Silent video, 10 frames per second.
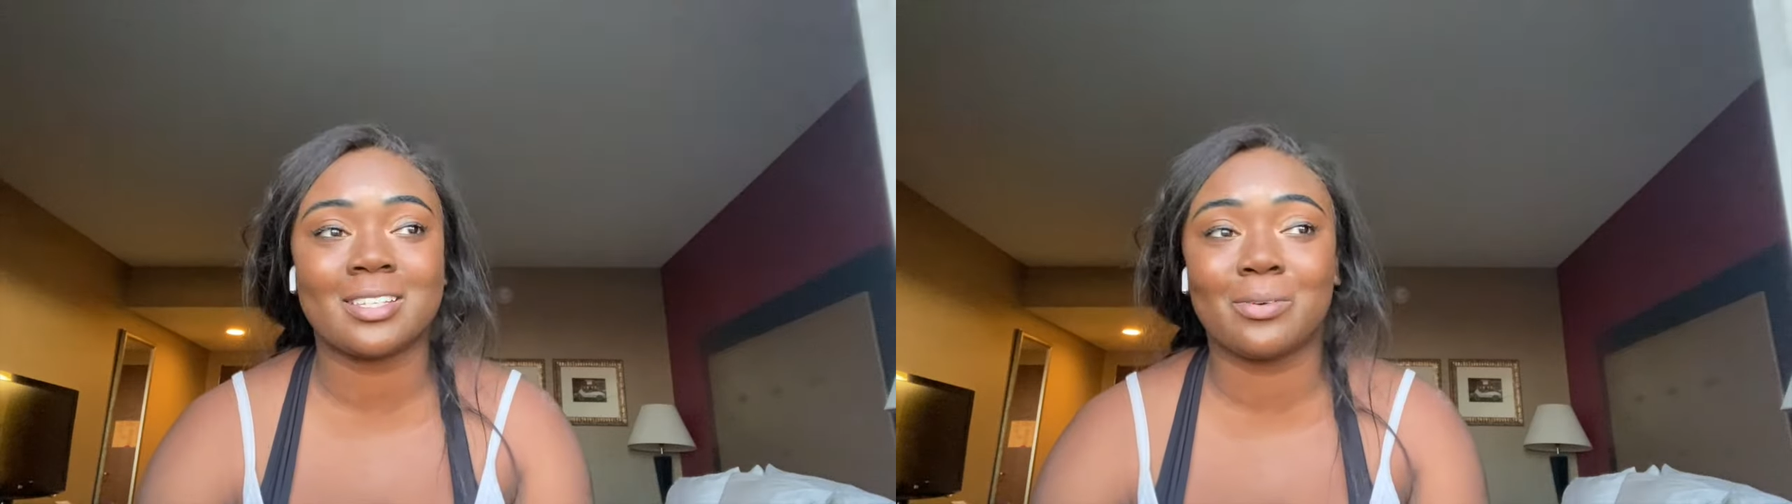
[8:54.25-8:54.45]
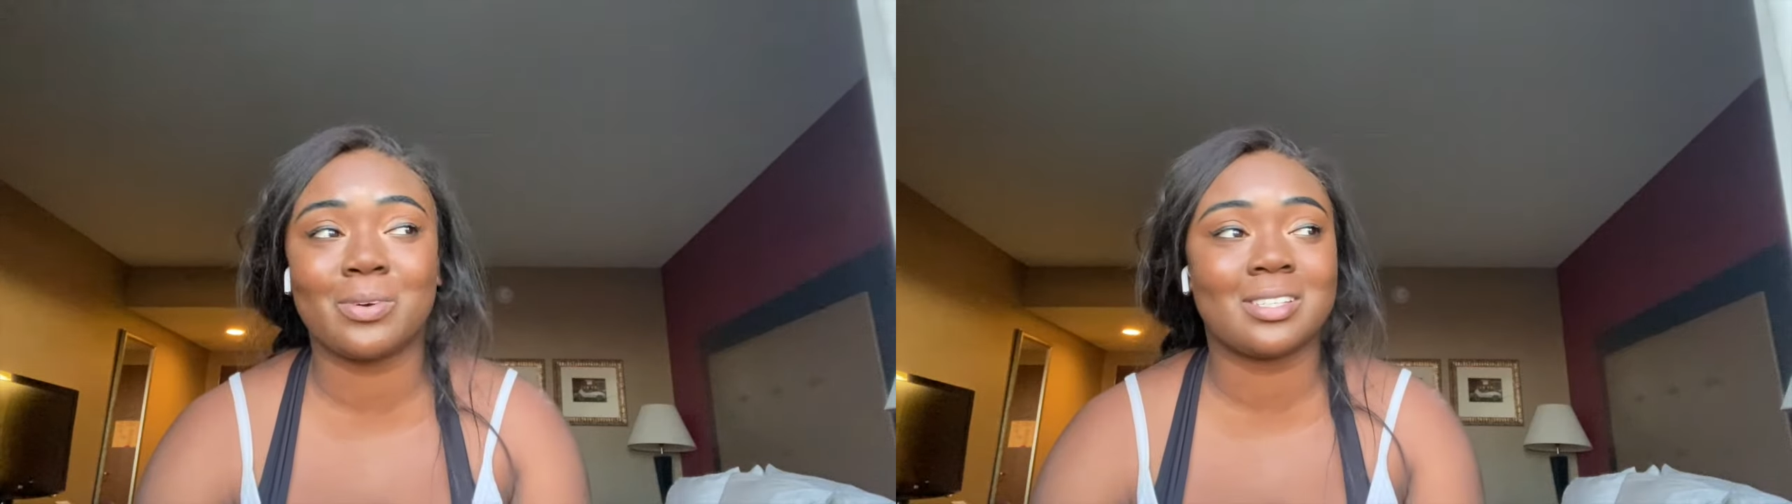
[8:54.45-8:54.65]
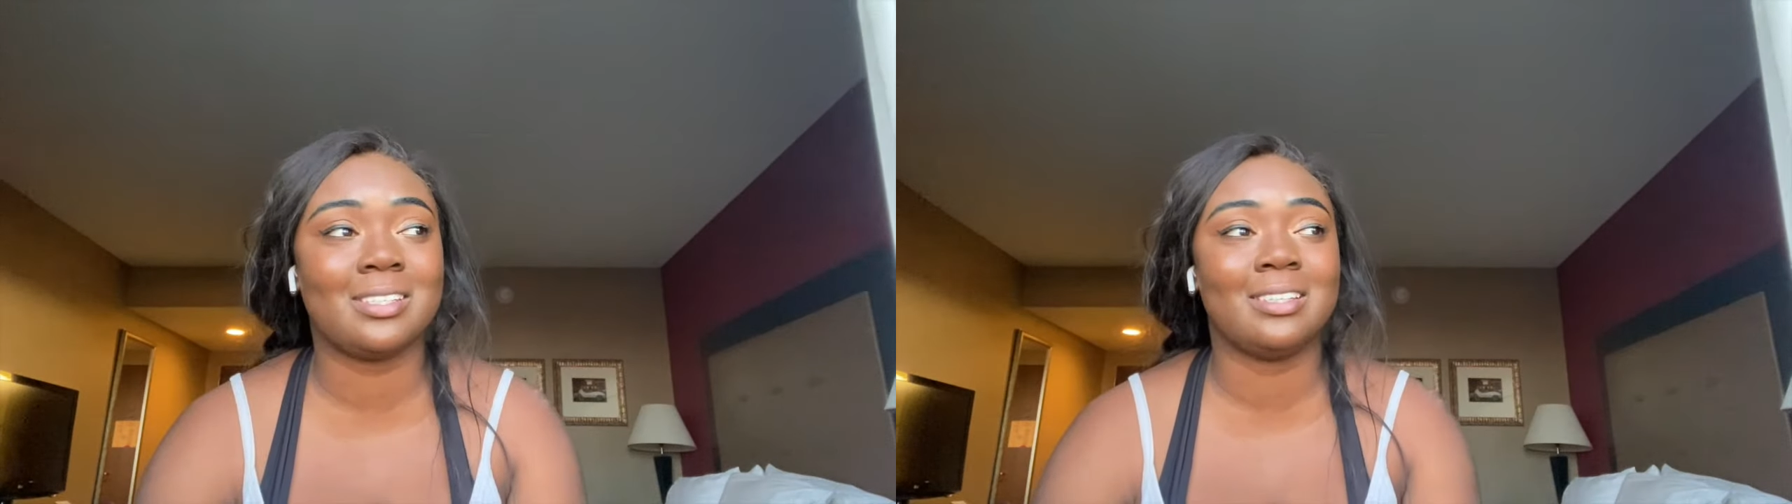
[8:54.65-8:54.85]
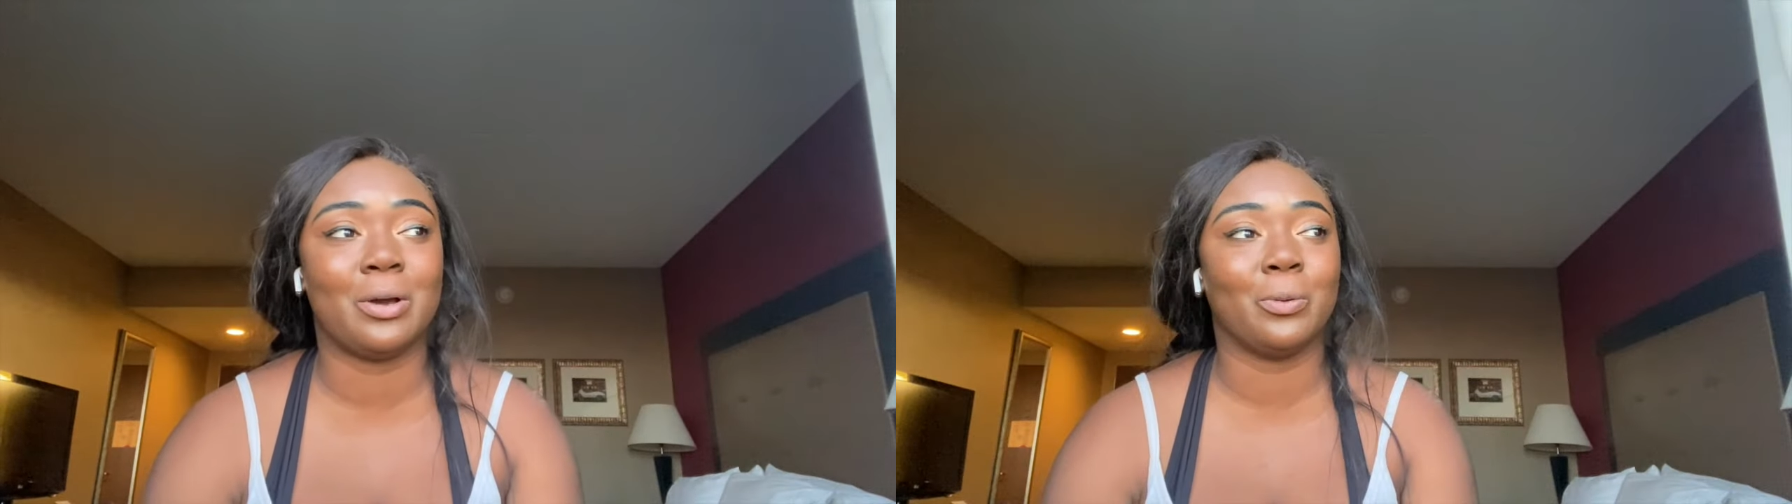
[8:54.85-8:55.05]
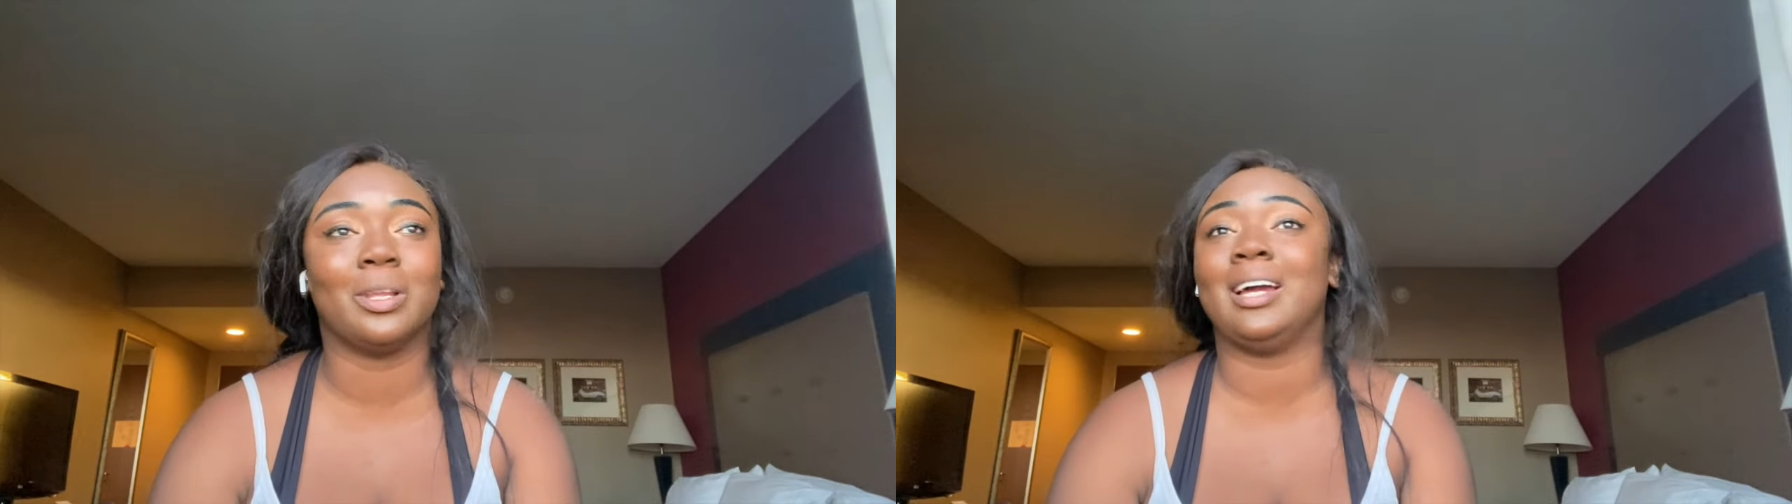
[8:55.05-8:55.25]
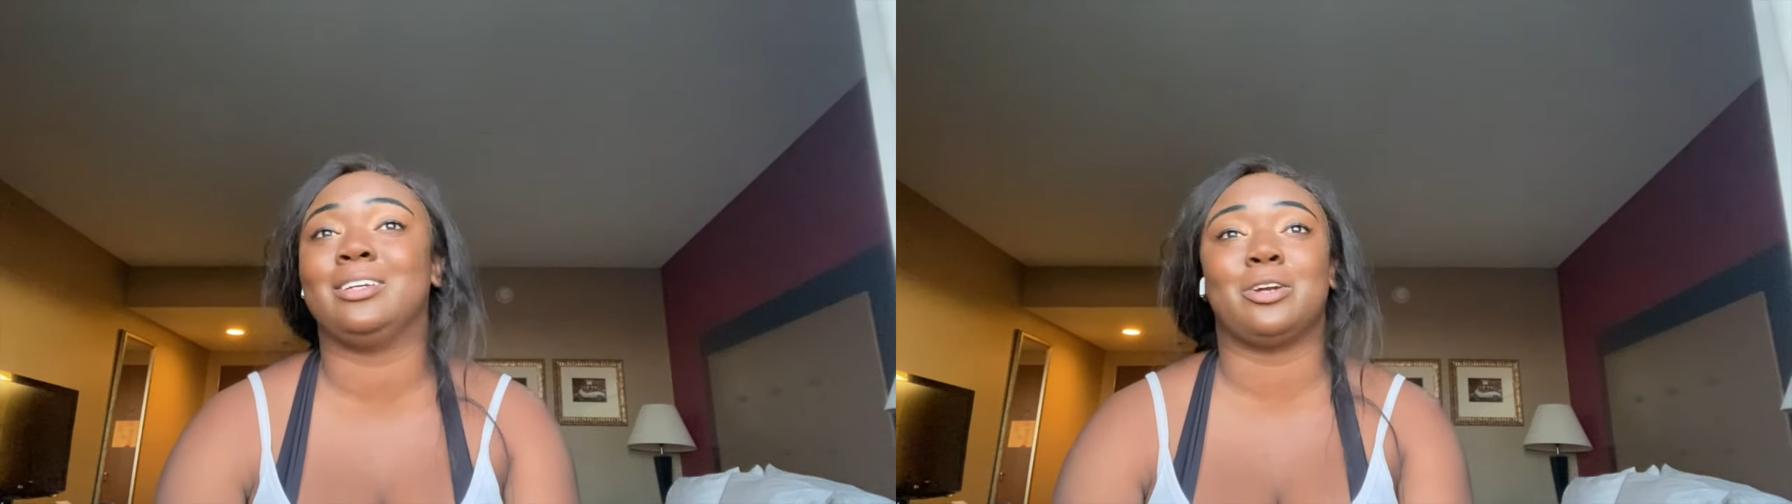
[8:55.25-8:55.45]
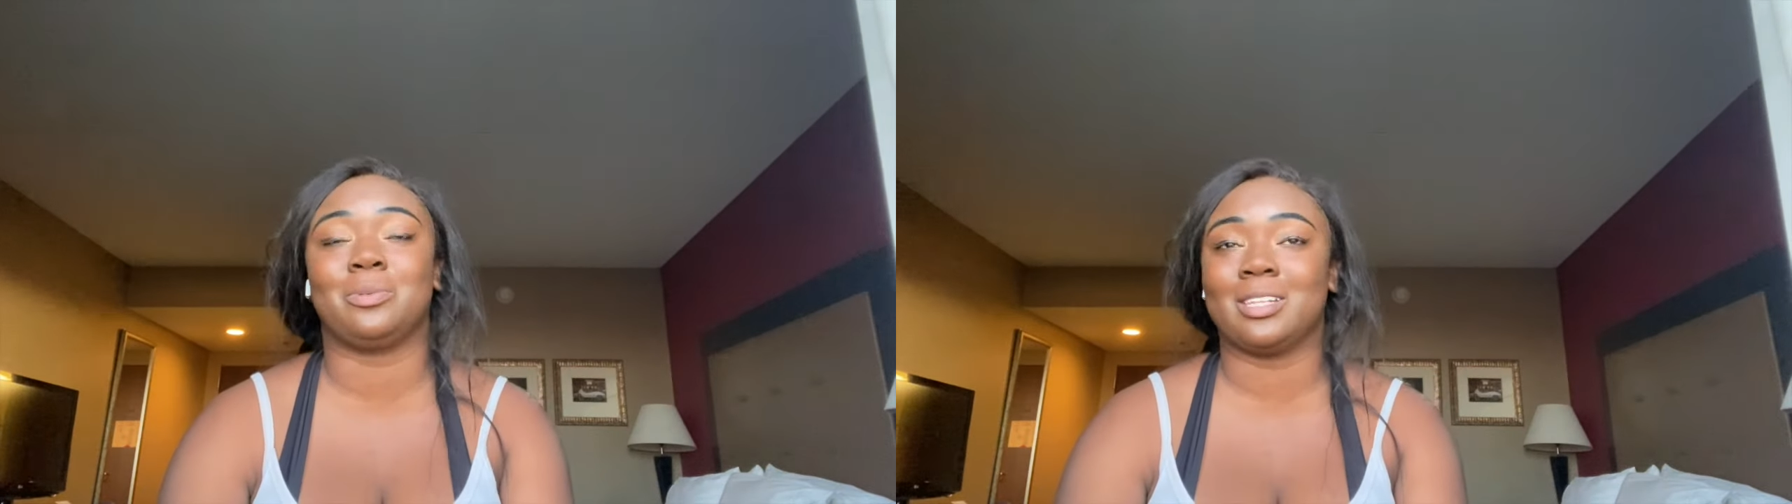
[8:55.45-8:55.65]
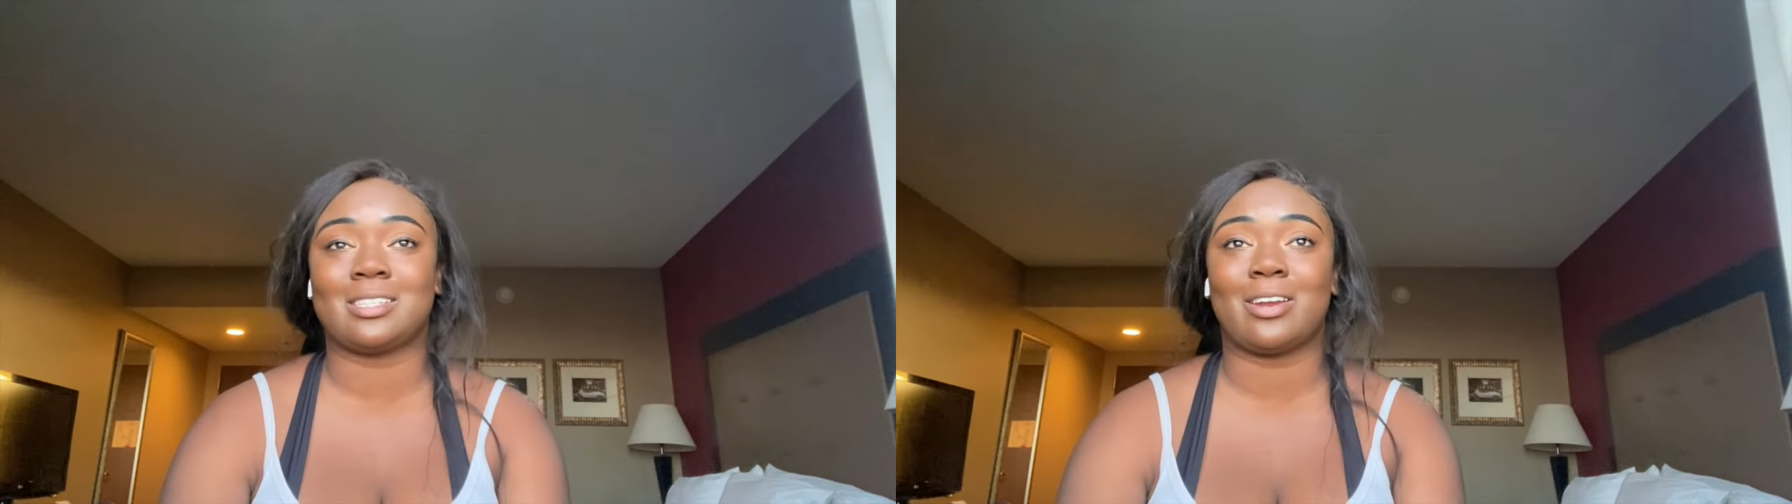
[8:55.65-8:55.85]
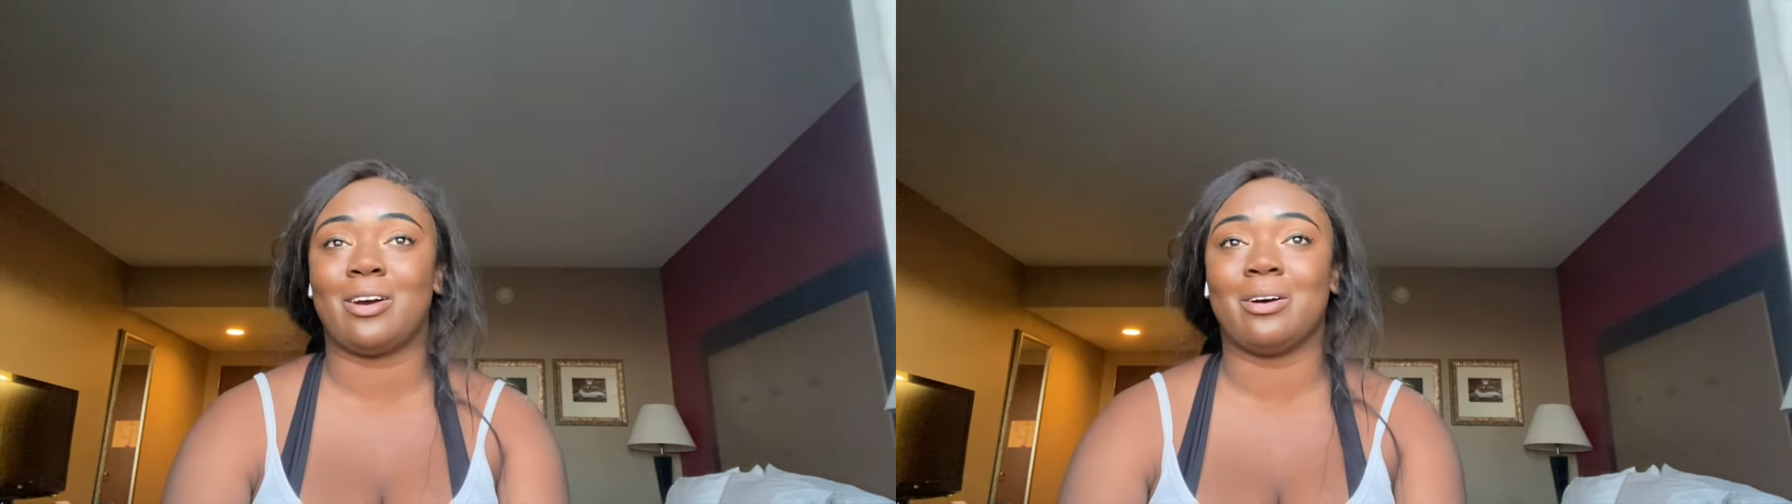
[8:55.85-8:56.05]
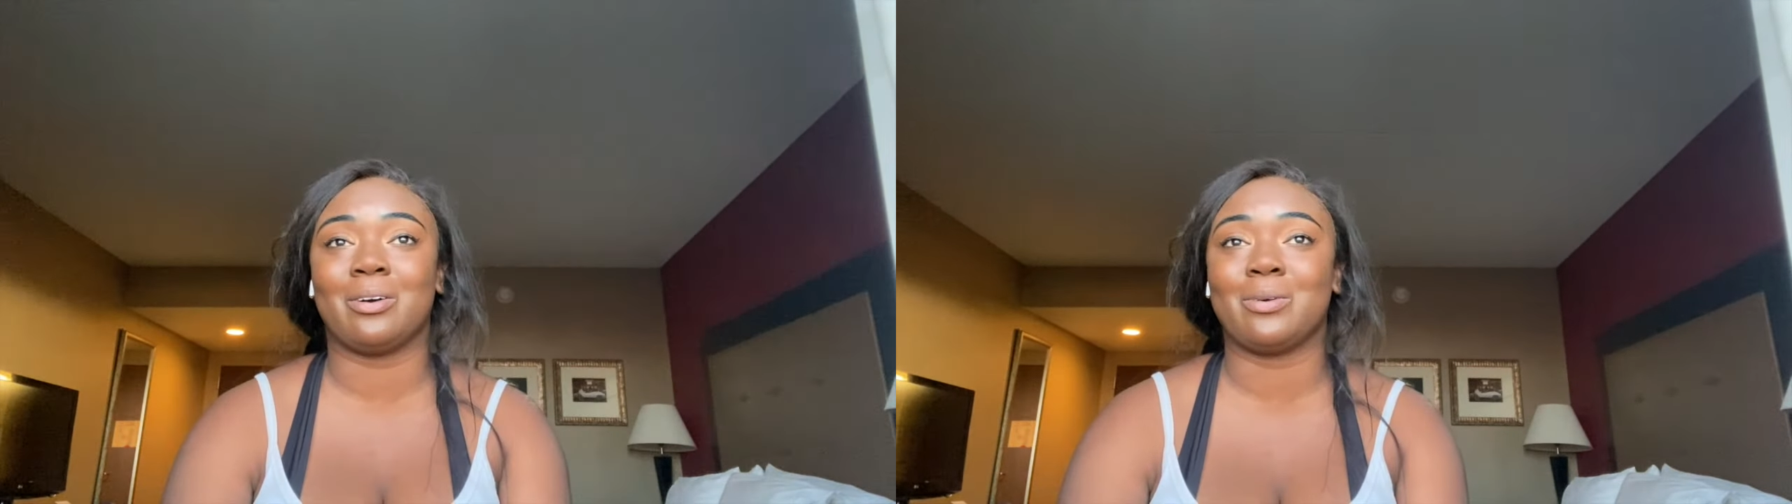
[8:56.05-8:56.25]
It was no light turbulence at all.